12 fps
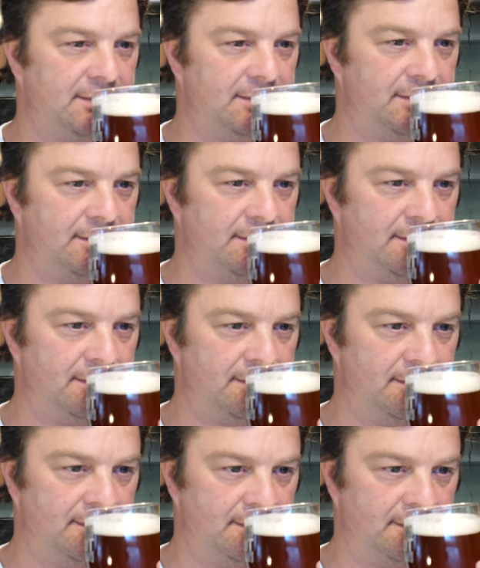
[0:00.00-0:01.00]

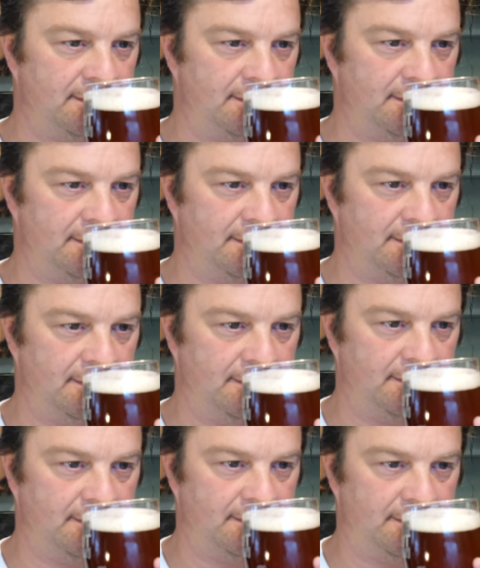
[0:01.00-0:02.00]

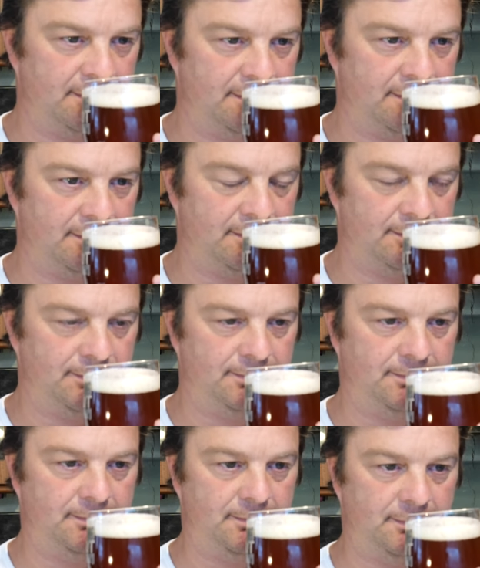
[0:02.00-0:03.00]

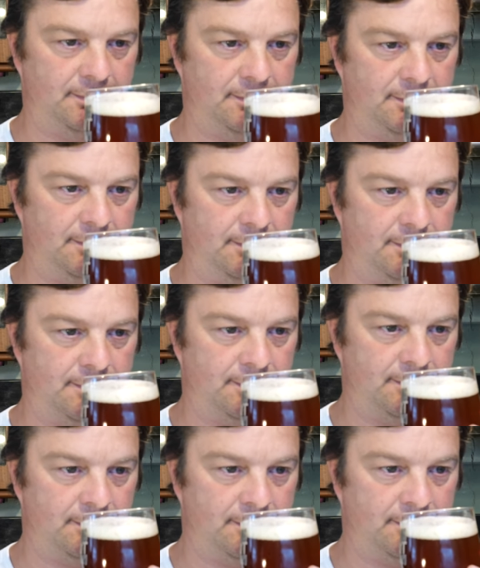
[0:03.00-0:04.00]

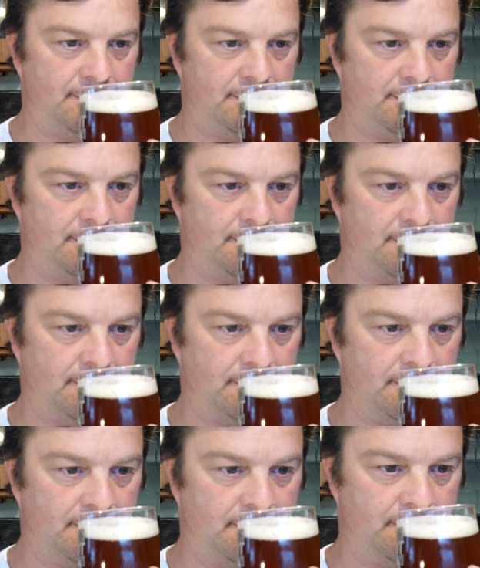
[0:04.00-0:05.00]

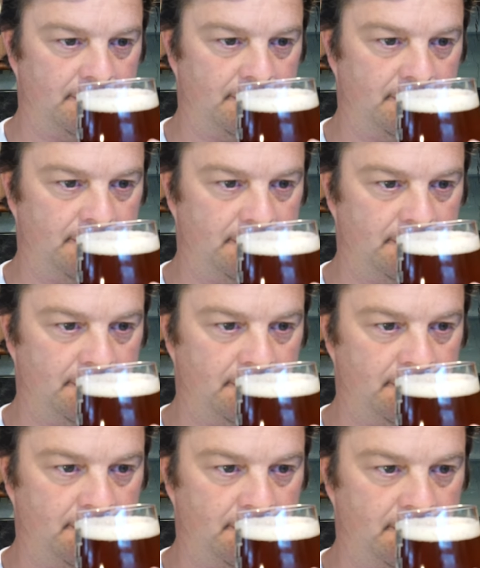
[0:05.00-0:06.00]

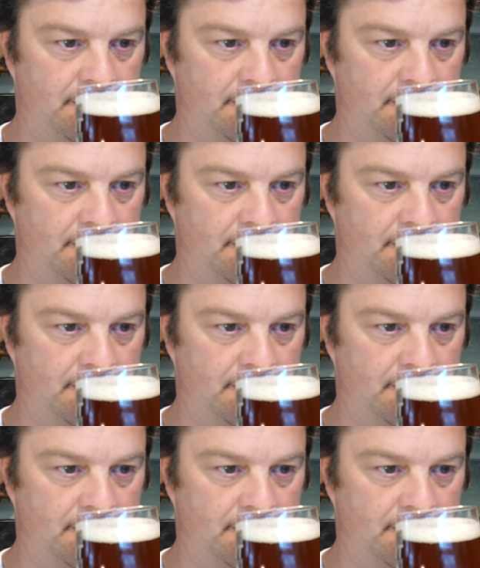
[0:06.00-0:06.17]
Nobody speaks.